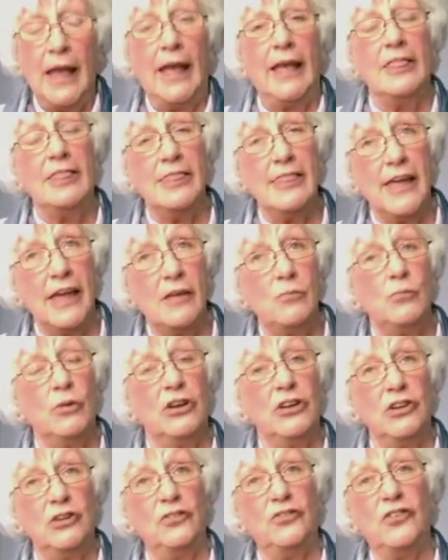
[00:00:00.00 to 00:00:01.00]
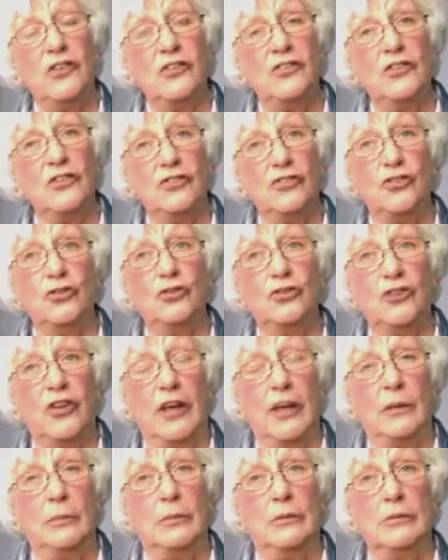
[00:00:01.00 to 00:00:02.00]
And then when you sit at your
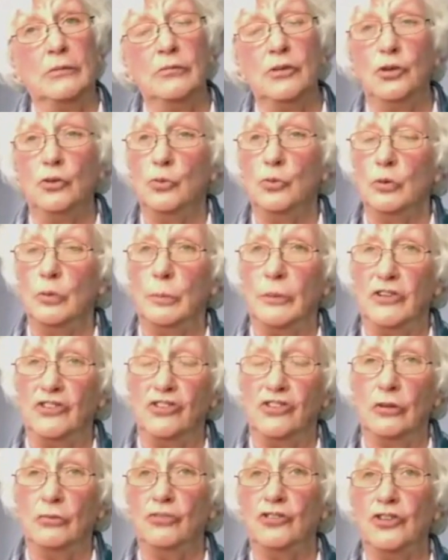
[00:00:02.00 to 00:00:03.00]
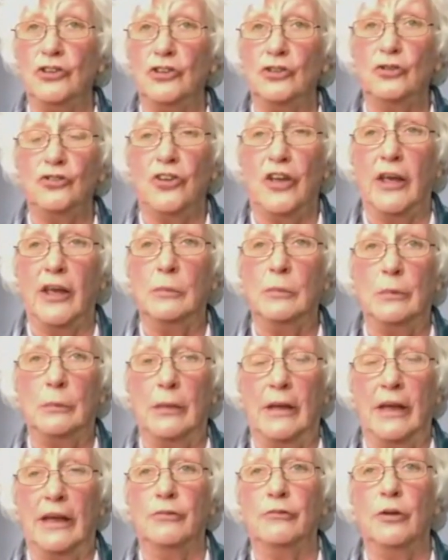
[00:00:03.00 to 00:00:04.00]
table, you would be shown to your table
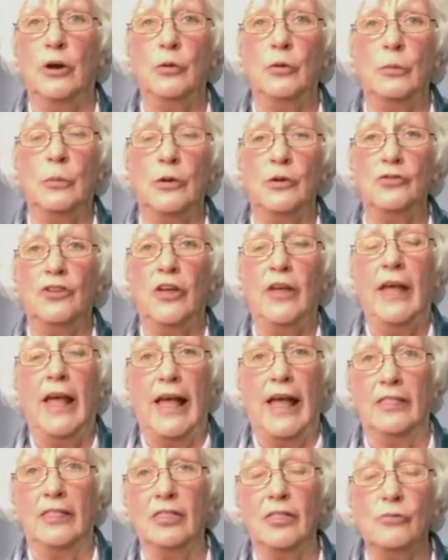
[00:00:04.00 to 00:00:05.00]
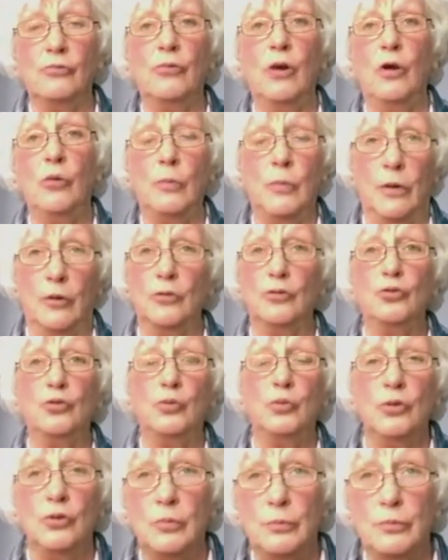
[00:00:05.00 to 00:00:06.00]
by a robot, and the robot
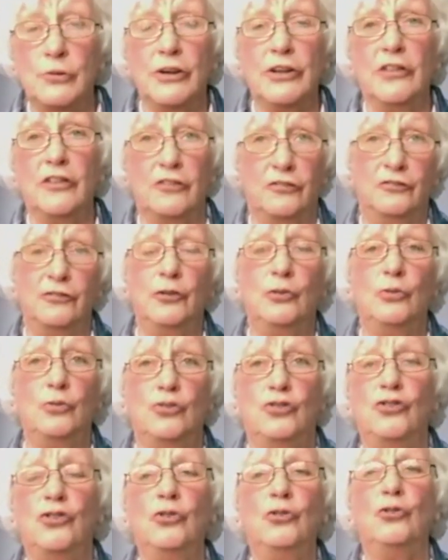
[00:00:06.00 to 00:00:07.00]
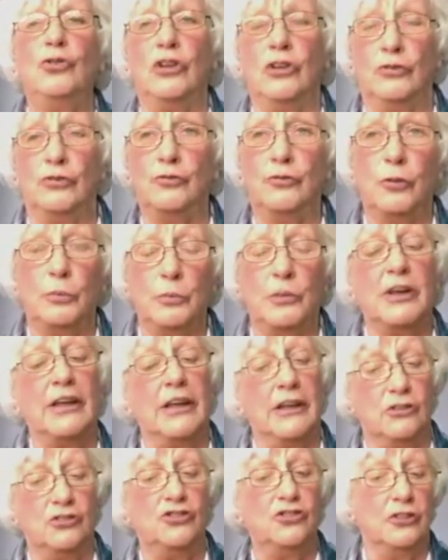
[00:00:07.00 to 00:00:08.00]
would bring the food to you from the
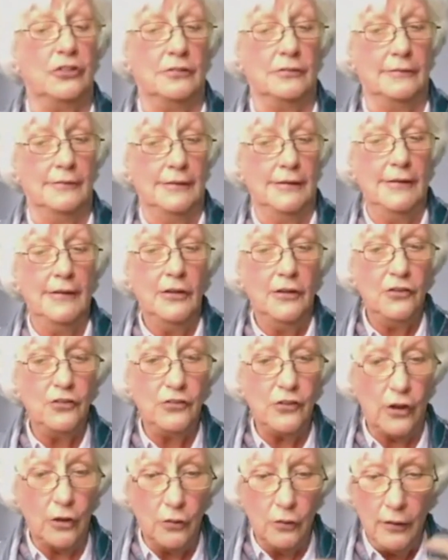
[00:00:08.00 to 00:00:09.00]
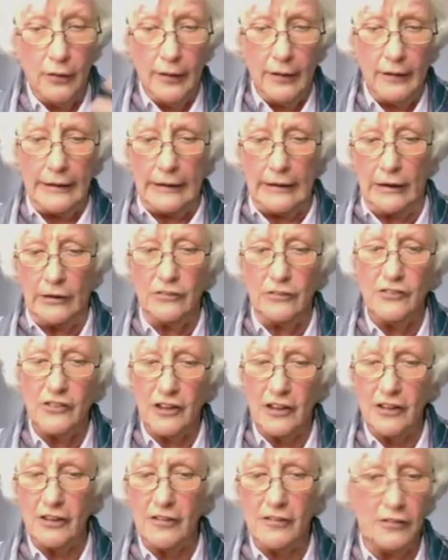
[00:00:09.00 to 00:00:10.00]
kitchen. So, you know,
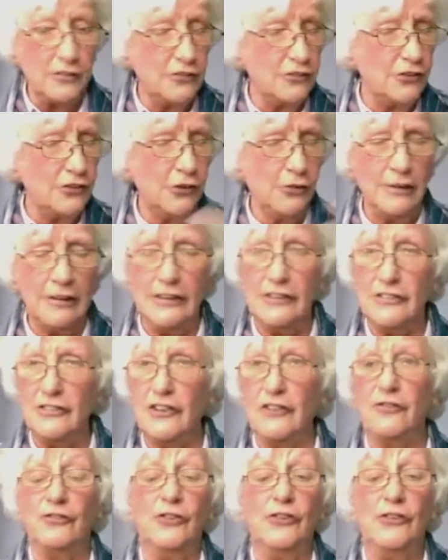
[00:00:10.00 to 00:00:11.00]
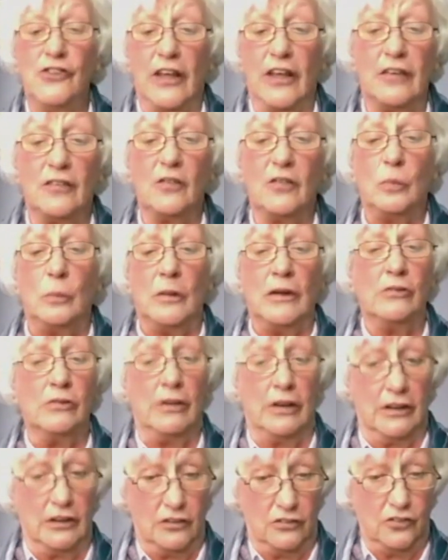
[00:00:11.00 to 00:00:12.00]
totally different
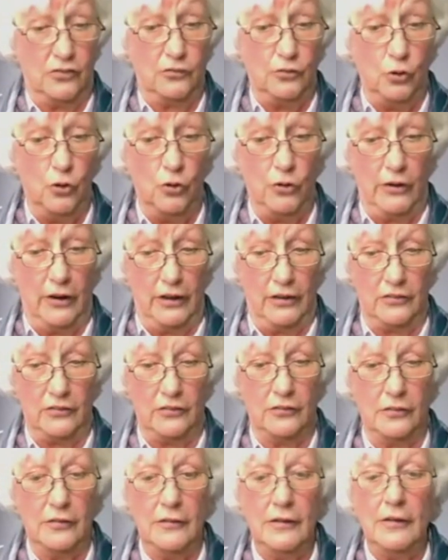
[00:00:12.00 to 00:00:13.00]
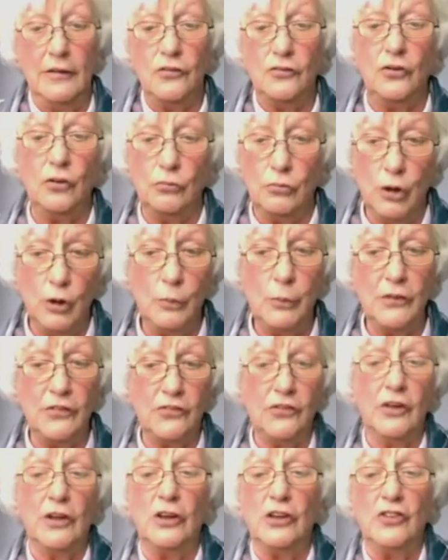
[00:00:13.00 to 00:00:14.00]
experience for us. So
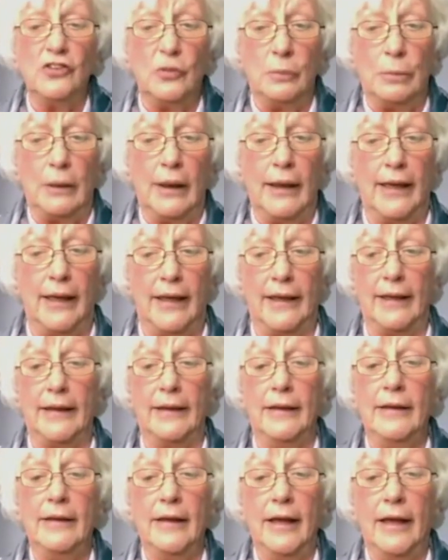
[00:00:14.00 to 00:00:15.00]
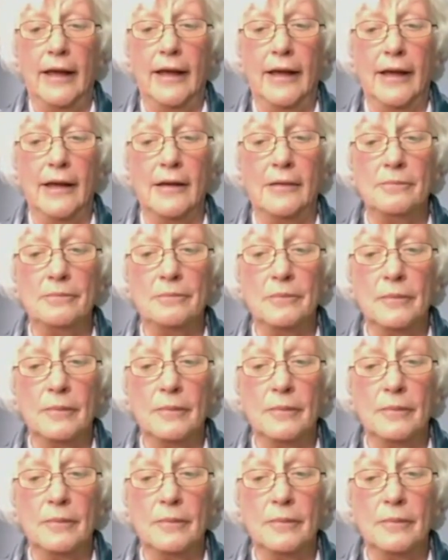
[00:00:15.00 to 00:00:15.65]
robots are going to play a